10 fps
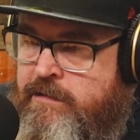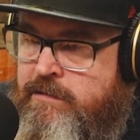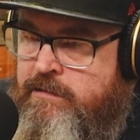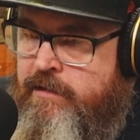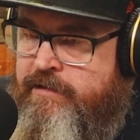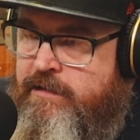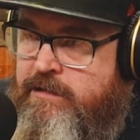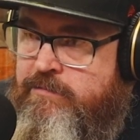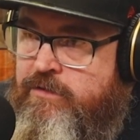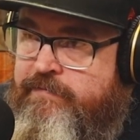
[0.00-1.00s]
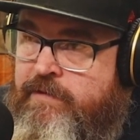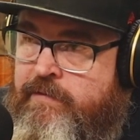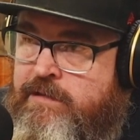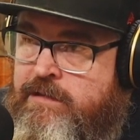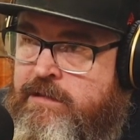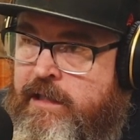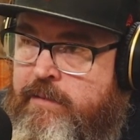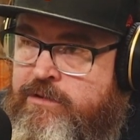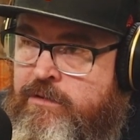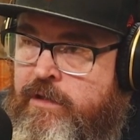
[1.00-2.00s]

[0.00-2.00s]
uh I think Tim Seifert in the Slips.